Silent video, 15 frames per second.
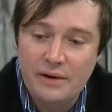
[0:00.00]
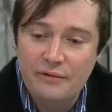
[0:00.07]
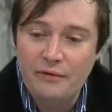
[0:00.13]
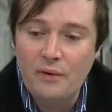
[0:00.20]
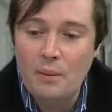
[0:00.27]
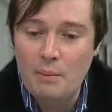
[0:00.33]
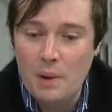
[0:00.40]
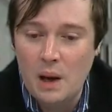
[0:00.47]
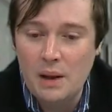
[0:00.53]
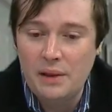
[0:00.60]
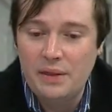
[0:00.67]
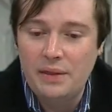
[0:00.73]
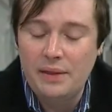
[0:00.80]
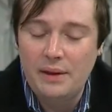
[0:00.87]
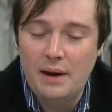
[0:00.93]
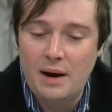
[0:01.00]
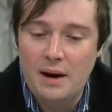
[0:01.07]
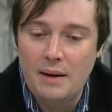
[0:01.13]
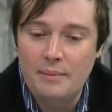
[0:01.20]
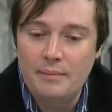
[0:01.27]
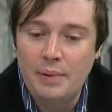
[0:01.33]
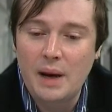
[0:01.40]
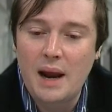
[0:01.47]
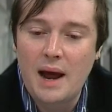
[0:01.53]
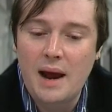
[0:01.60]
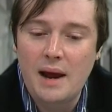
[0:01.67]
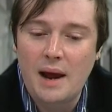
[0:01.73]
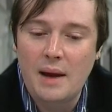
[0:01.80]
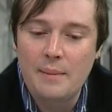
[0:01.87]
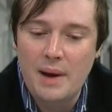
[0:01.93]
for a month, but
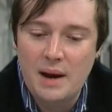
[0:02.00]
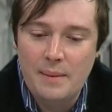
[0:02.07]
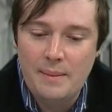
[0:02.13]
I met